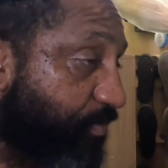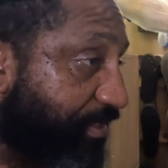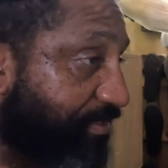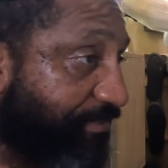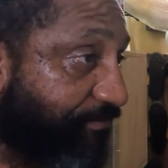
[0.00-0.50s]

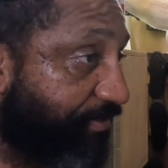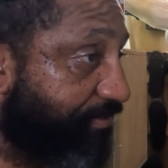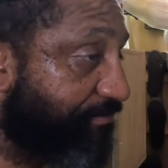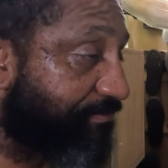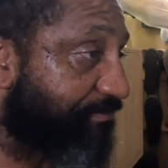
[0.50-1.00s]
with
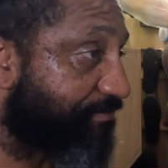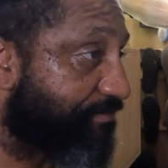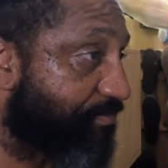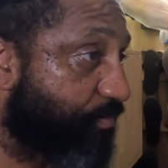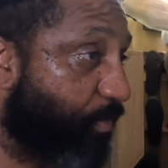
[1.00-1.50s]
different
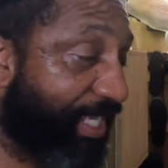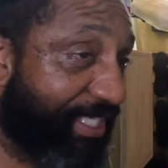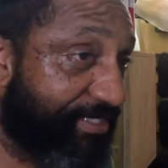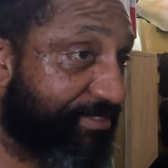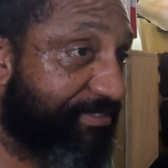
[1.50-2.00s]

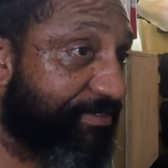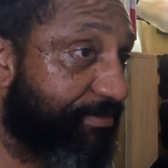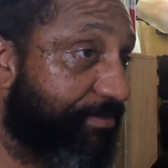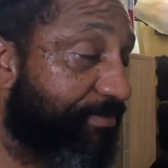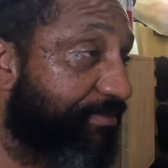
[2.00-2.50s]
ways
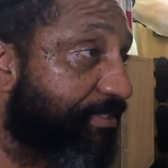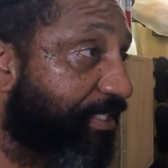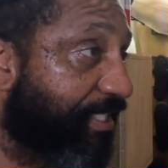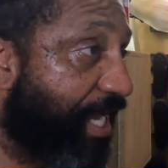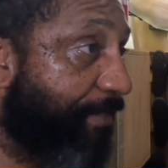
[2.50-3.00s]
to
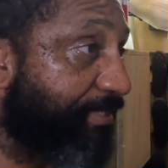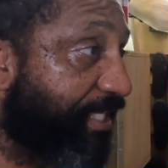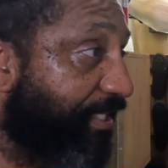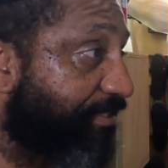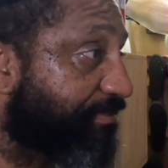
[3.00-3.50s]

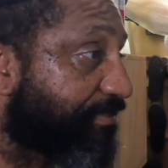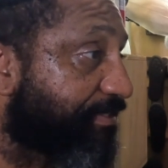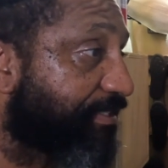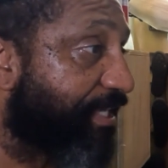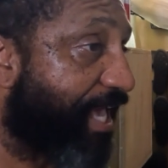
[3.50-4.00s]
accommodate
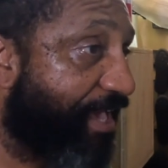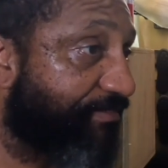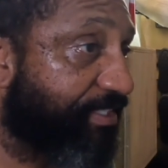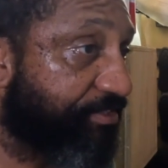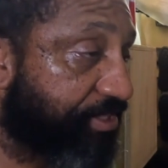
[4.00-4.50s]

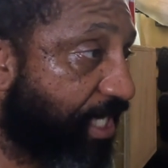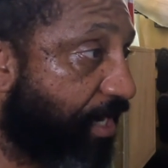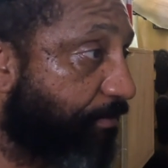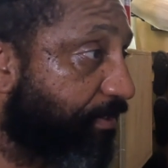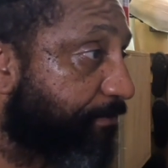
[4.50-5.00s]
having a
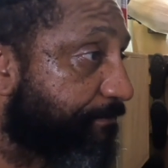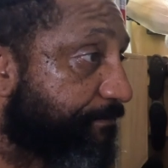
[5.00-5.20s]
shower.